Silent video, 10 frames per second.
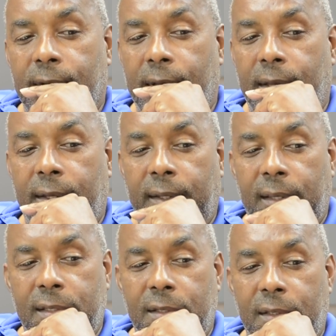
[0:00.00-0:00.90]
and I
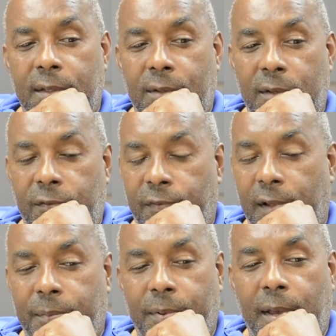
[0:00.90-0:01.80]
guess, he, you know, he
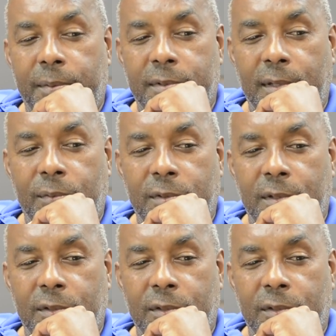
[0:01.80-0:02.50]
felt perhaps that he was